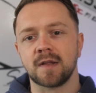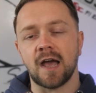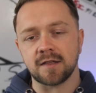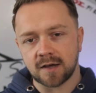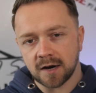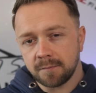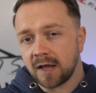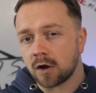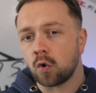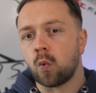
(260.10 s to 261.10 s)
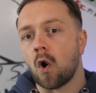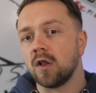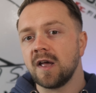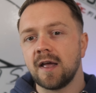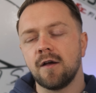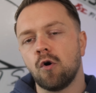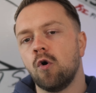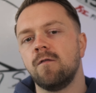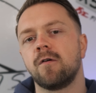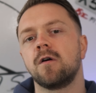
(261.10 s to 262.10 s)
It's going to be a quality
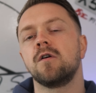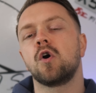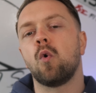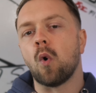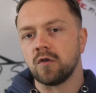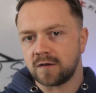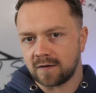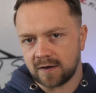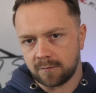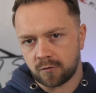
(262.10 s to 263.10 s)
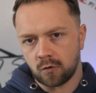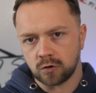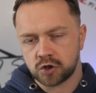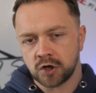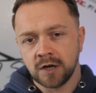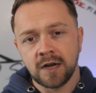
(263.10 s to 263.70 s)
over quantity approach.